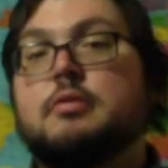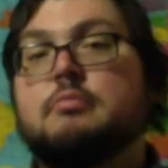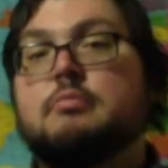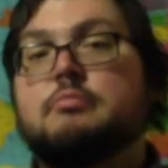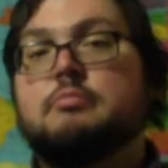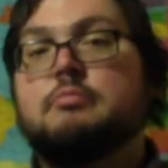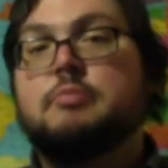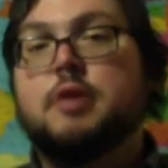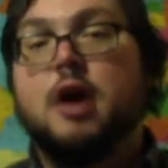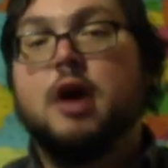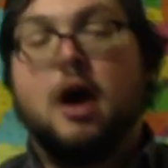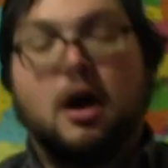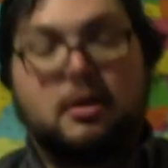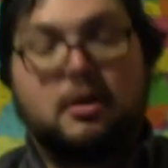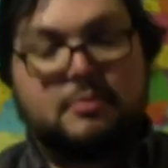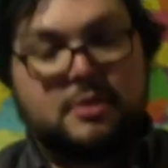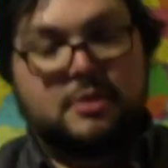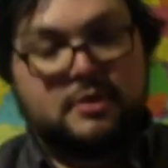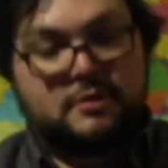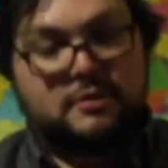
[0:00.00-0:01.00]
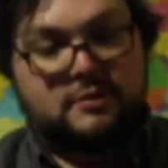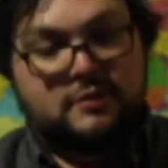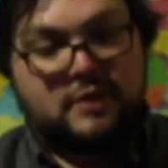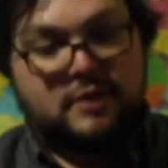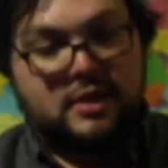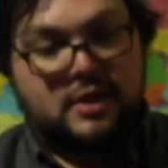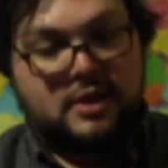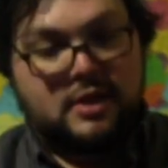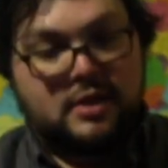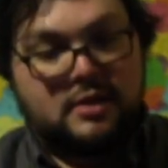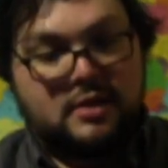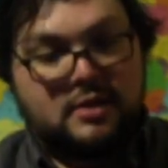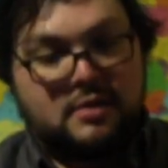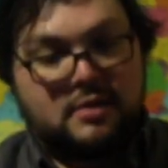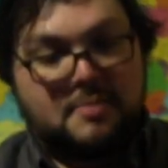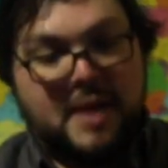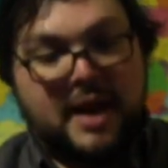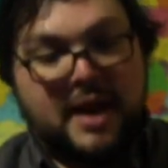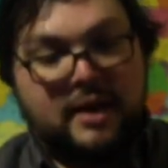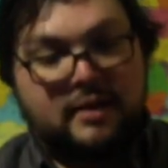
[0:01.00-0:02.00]
the Ottomans in the
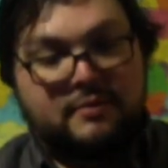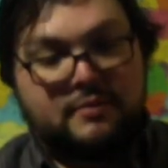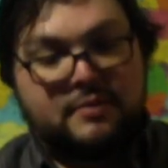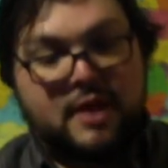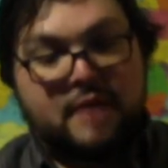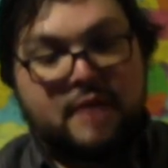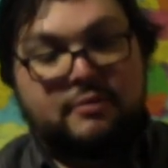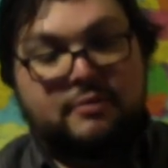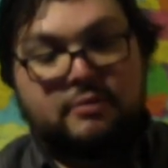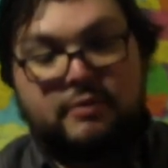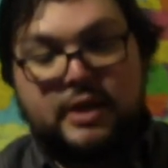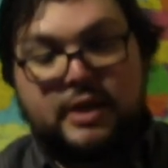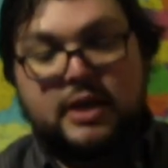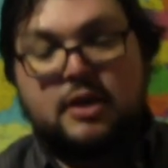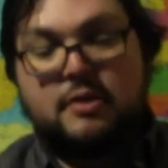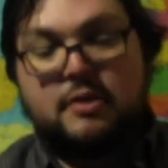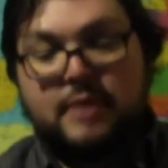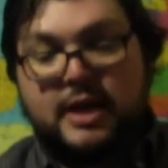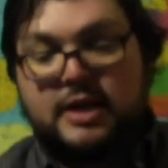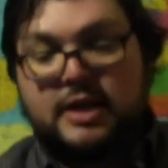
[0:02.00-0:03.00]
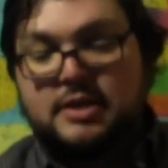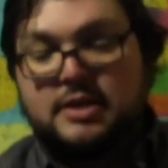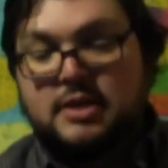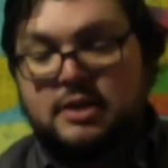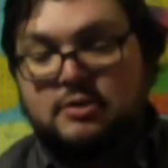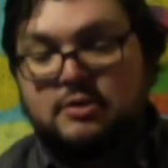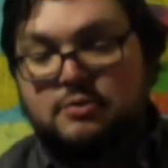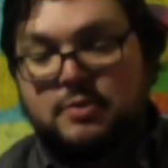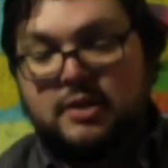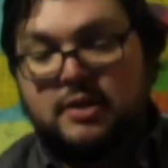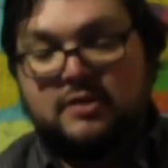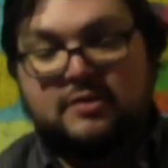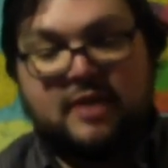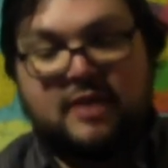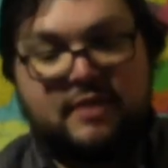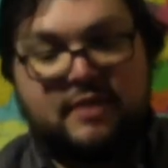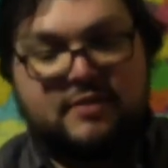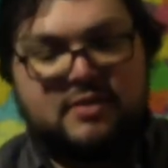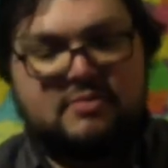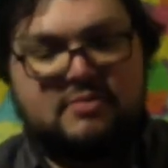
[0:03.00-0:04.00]
Battle of Navarino in
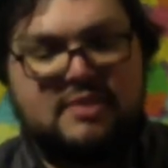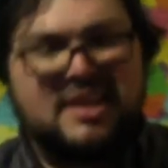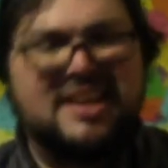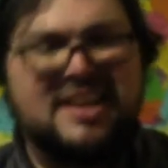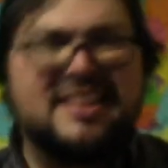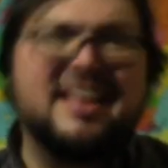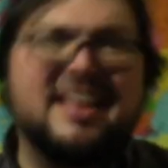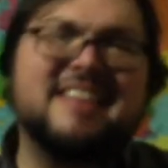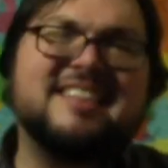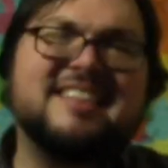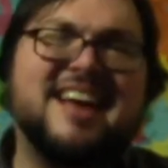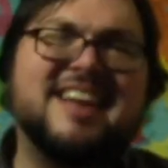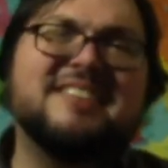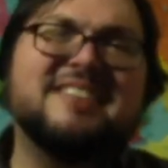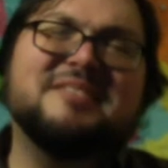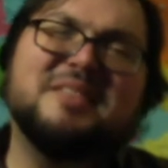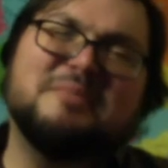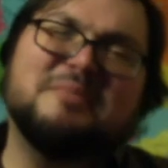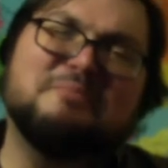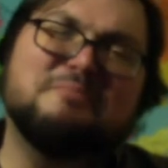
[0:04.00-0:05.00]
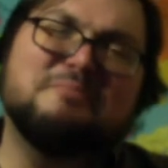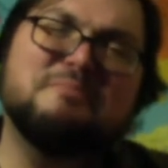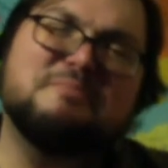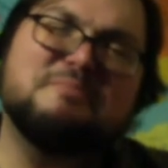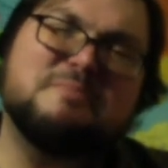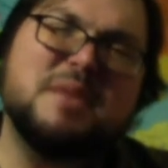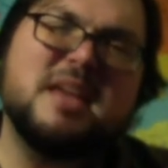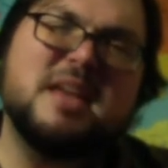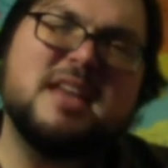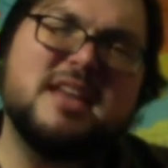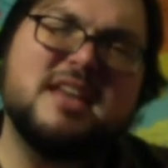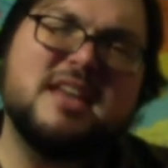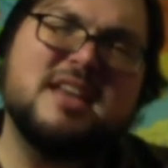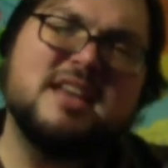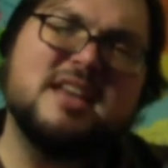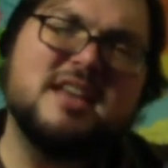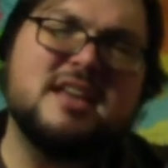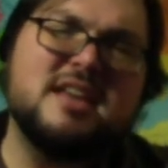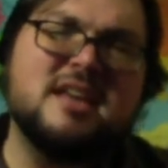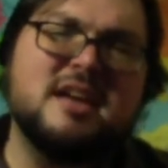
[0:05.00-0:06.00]
1827. That's kind of the
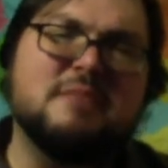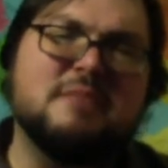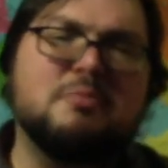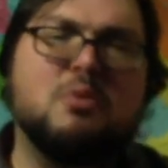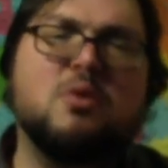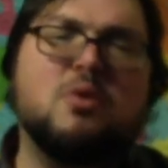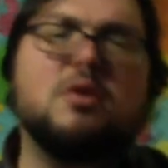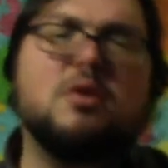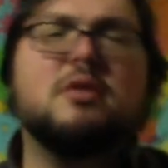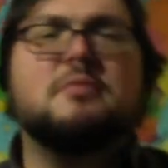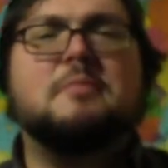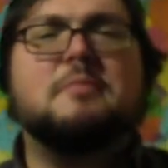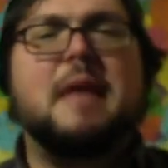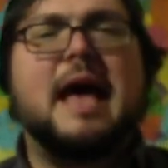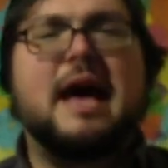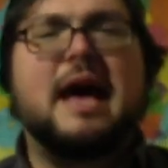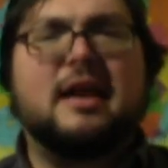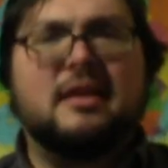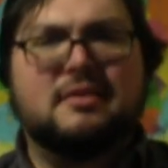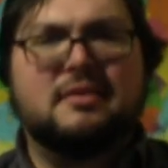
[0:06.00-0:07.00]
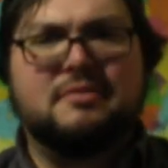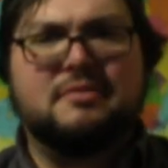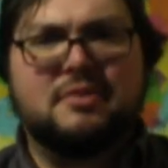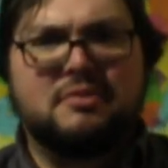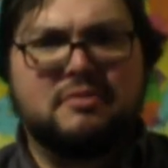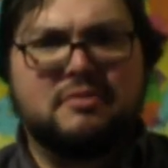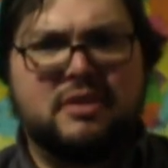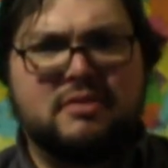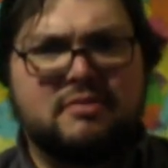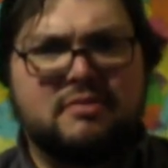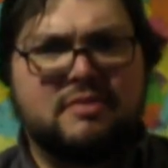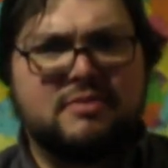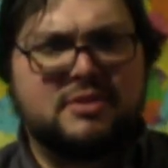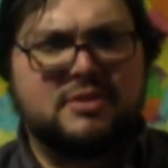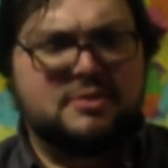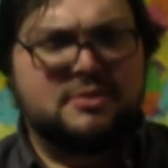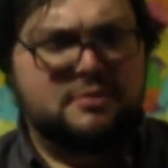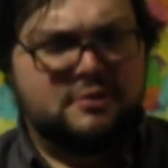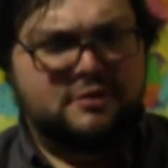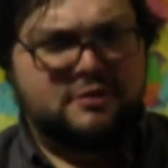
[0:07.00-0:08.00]
big, important battle of the Greek
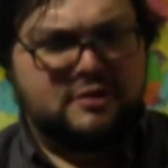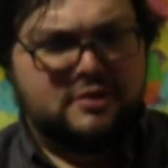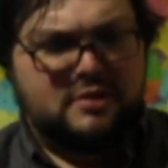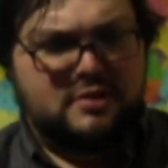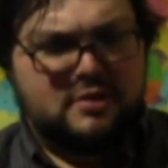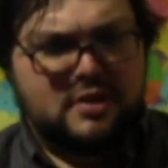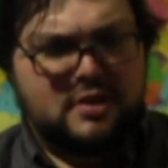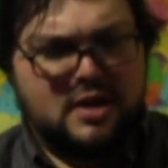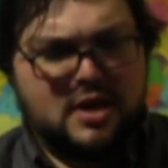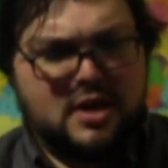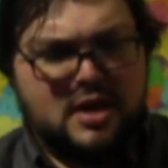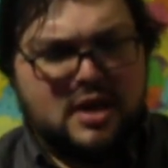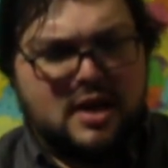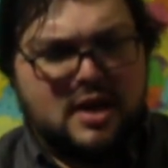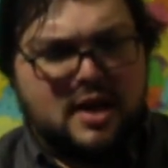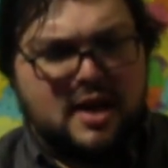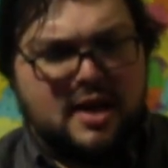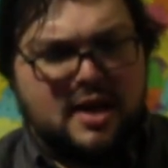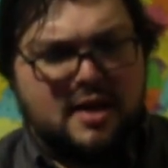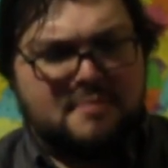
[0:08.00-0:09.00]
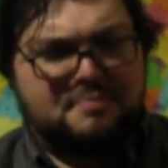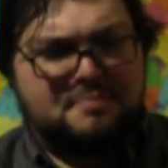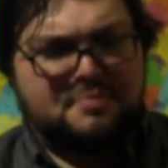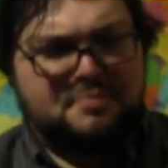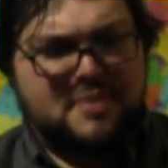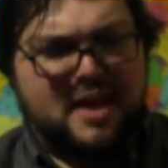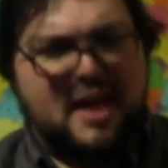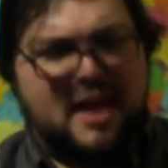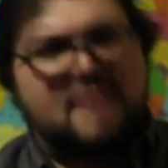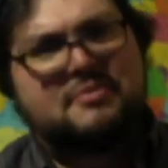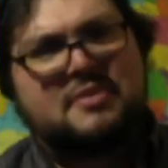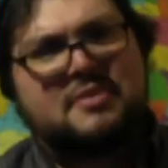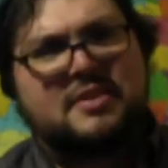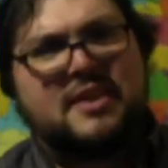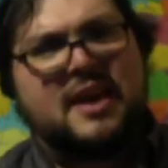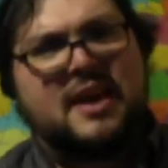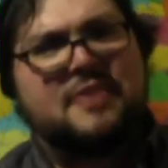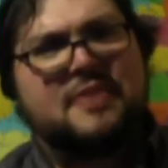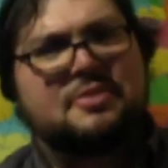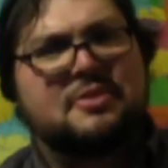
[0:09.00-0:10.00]
Revolution. After
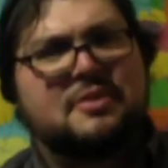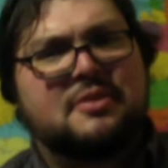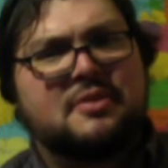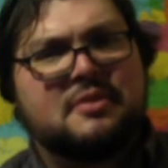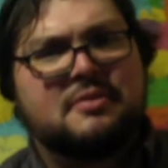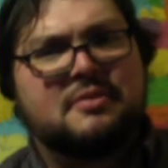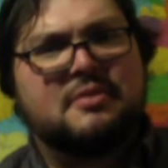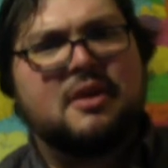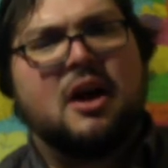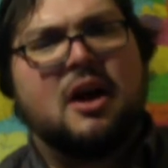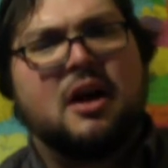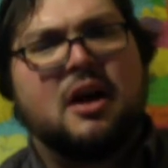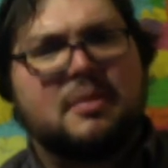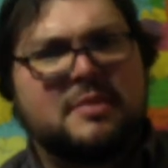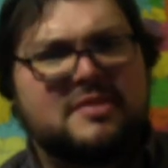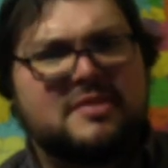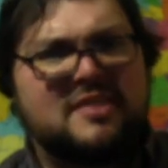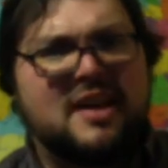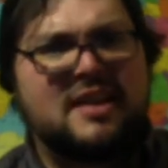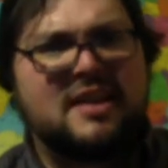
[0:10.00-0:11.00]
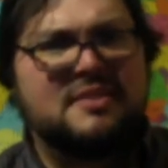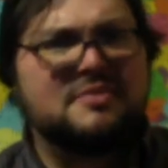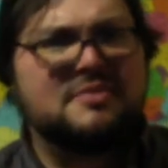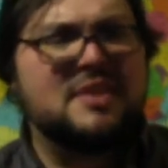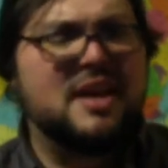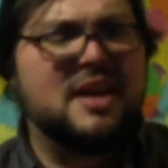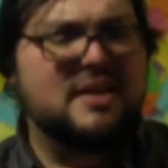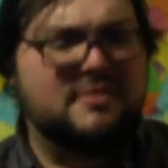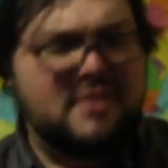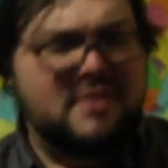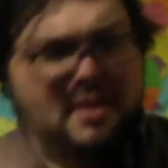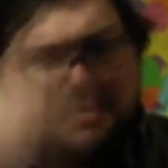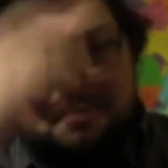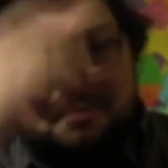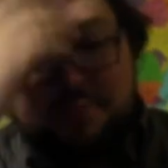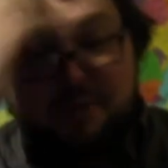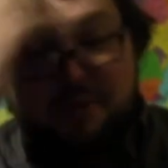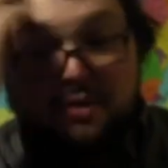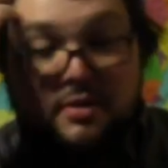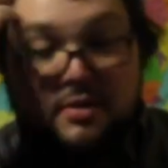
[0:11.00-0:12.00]
that, the Ottomans kind of gave up,
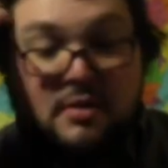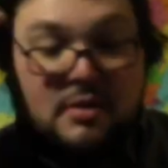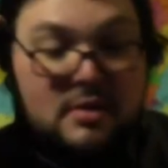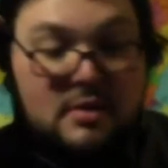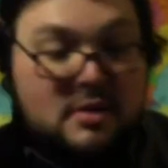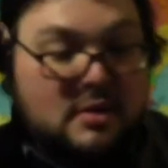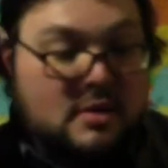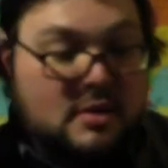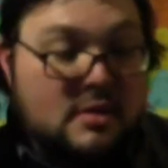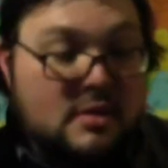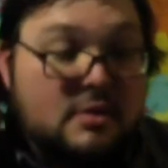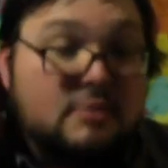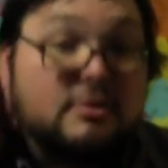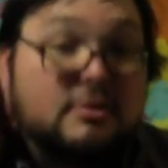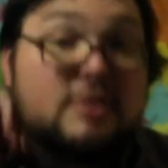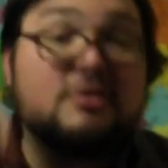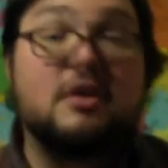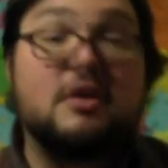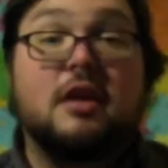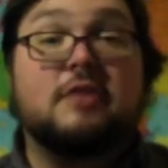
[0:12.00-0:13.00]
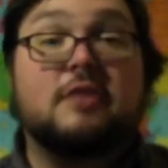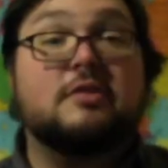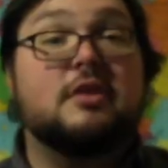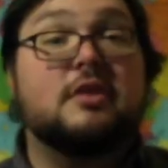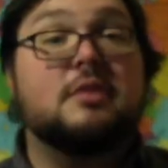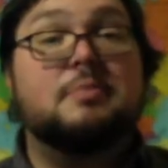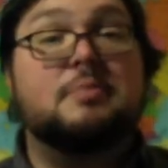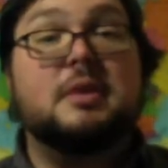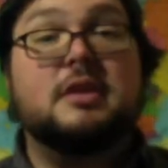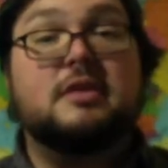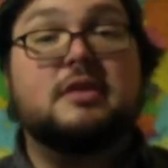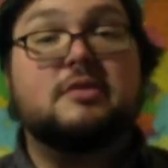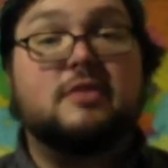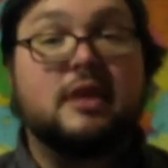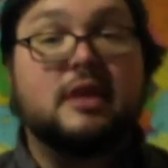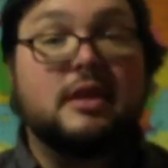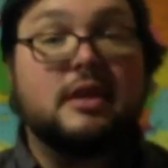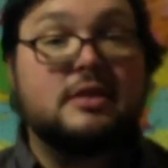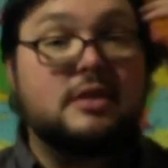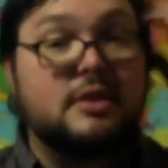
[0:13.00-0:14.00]
and Greece got its independence in
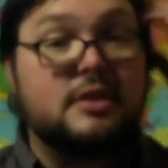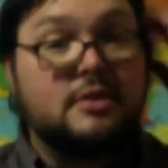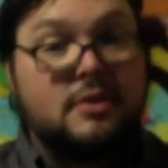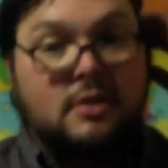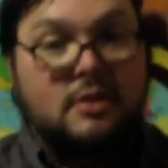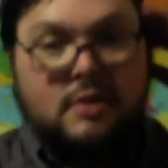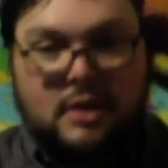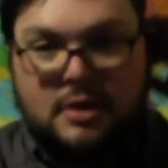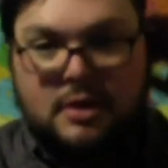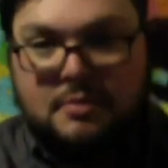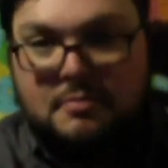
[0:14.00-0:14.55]
1830.